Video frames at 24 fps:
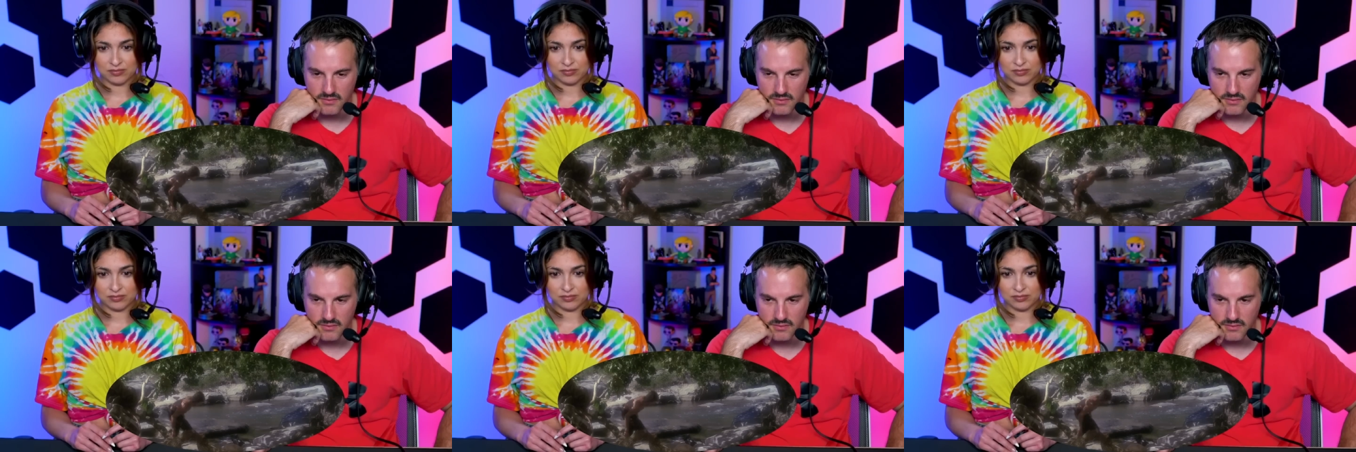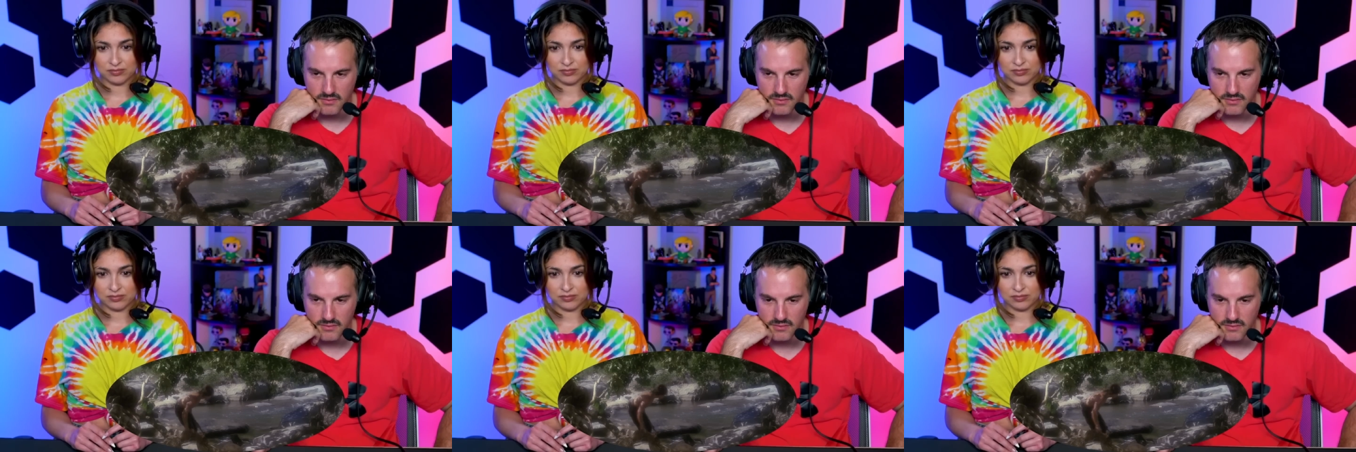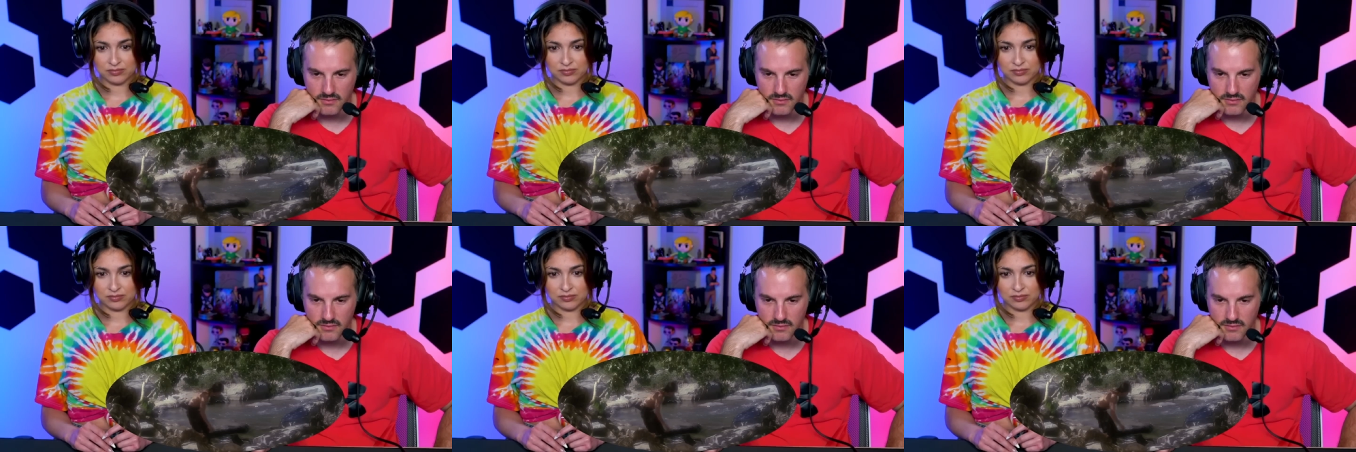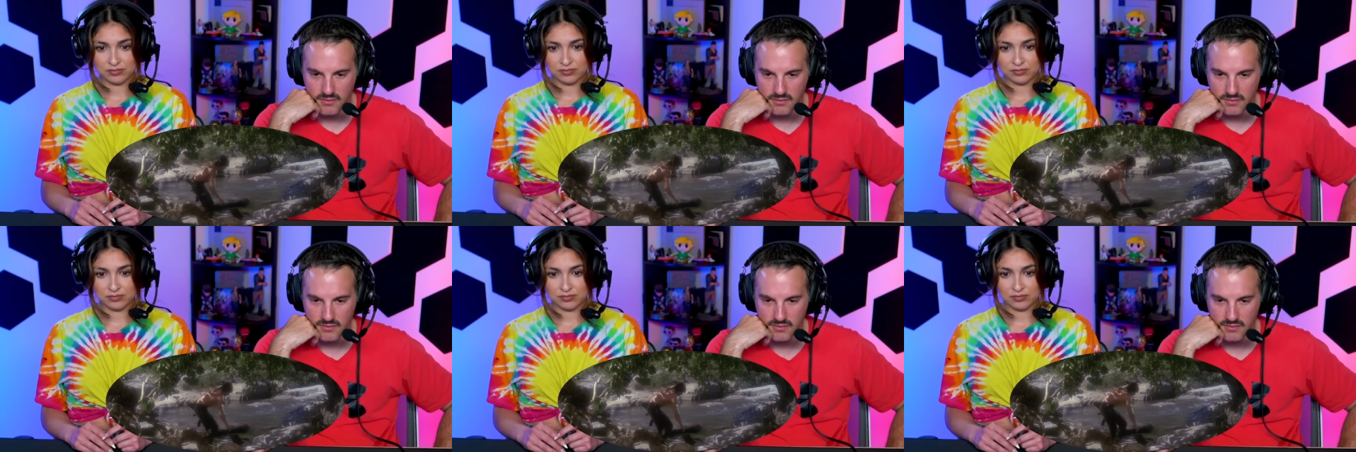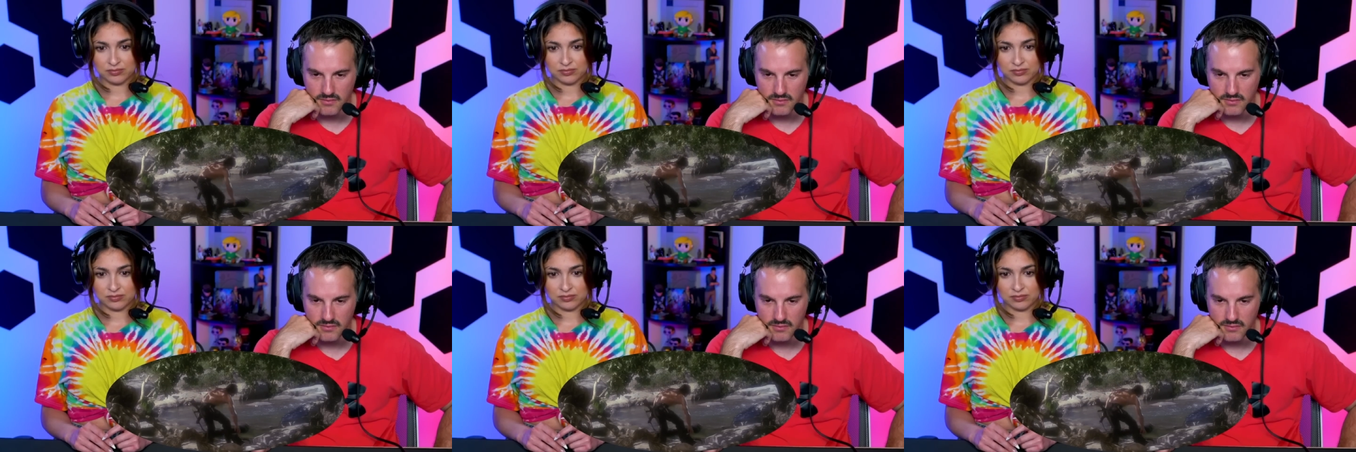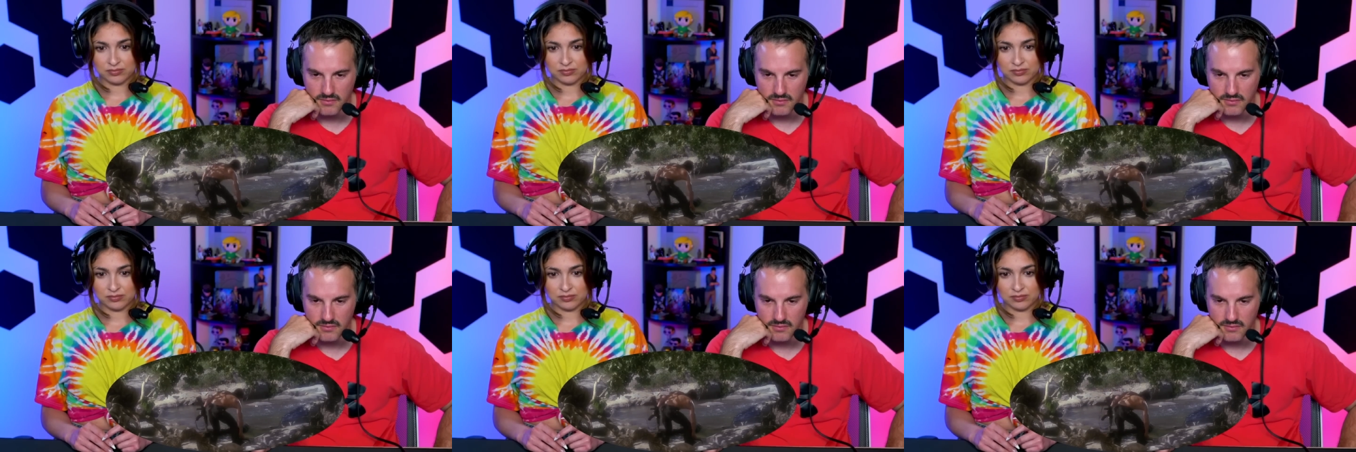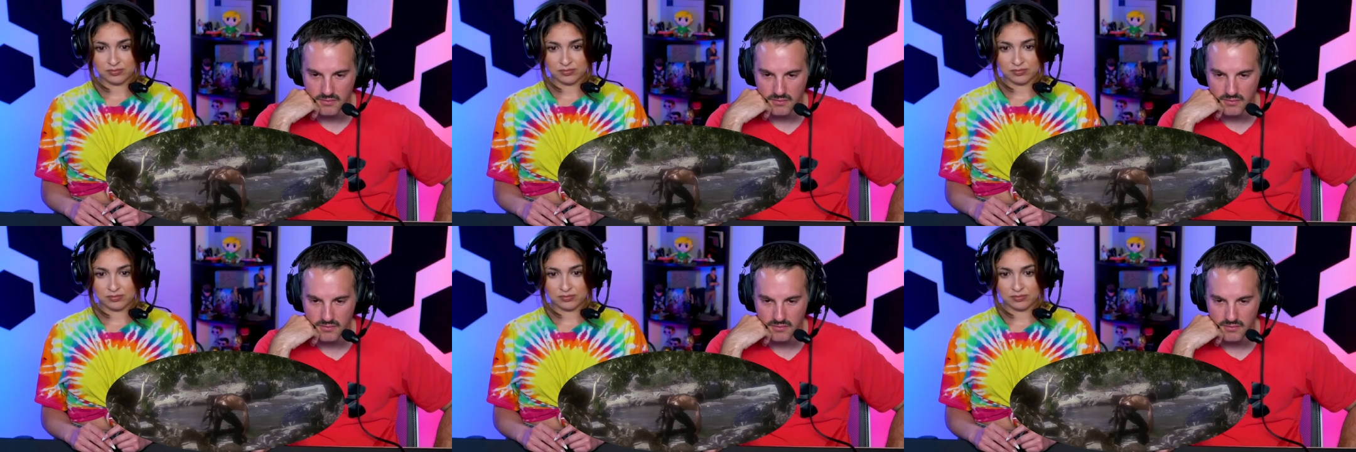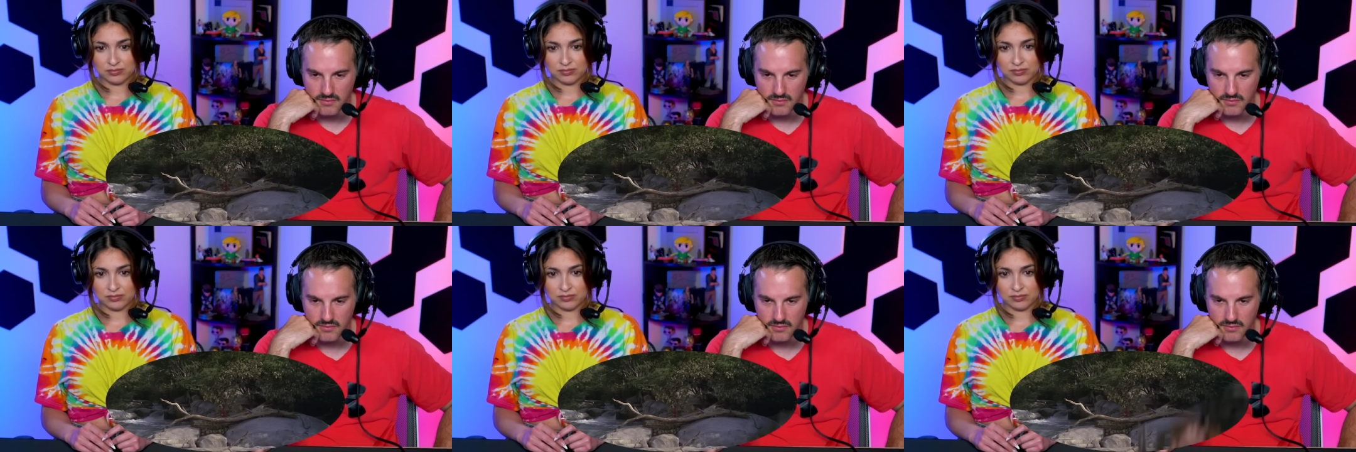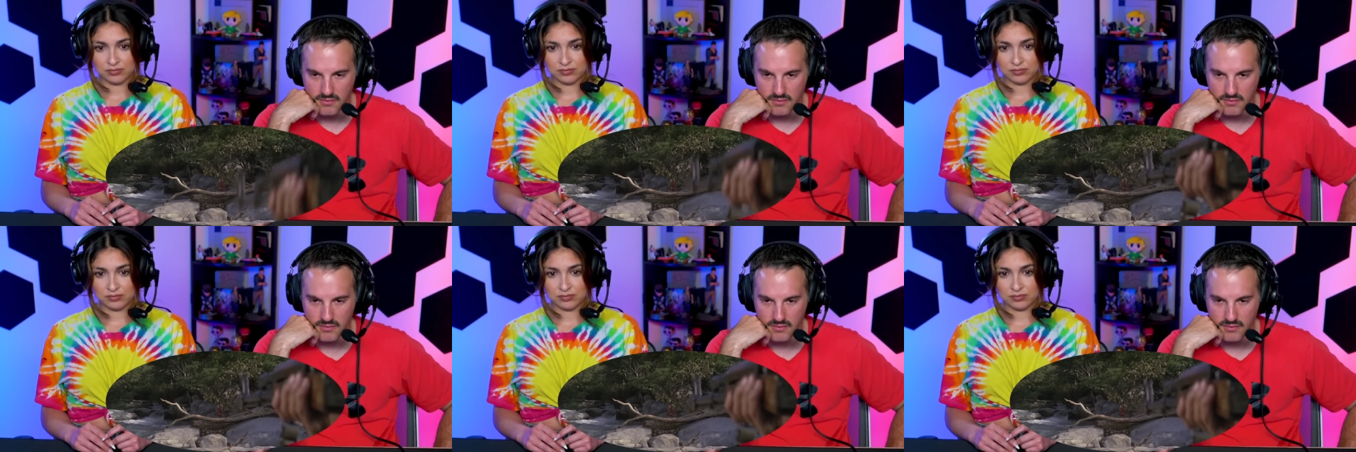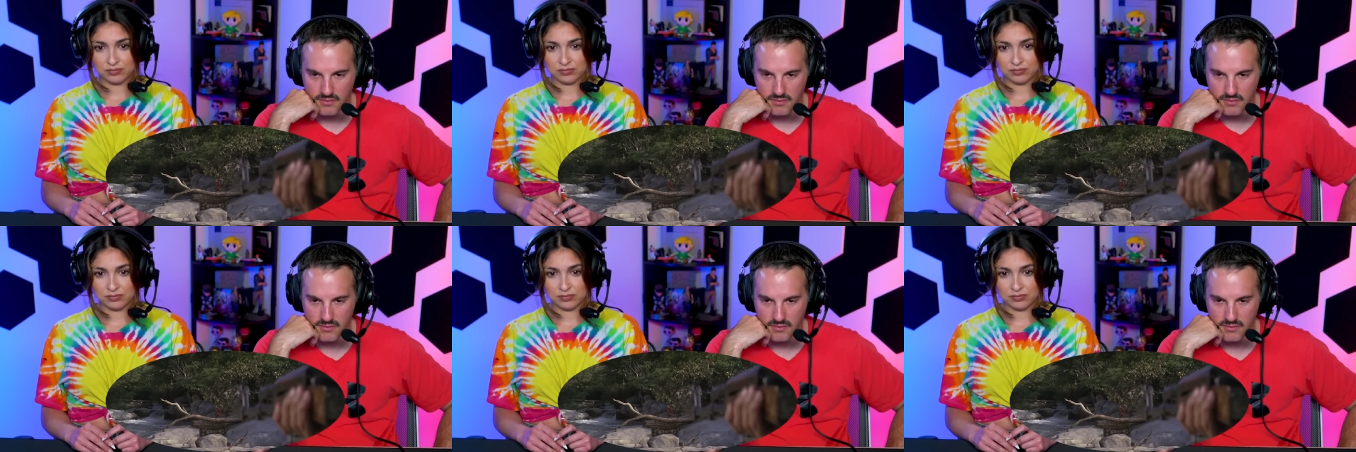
No one is speaking in this clip.